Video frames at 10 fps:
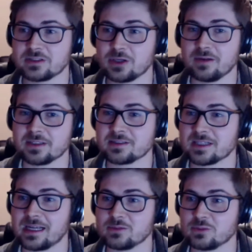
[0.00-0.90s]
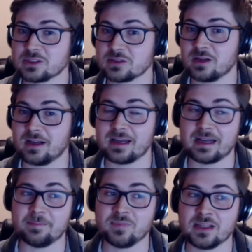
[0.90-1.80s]
oftentimes,
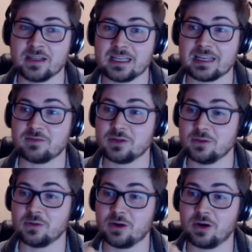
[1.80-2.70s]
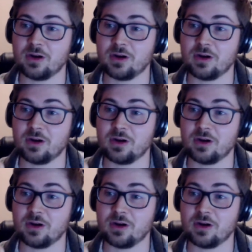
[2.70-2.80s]
if you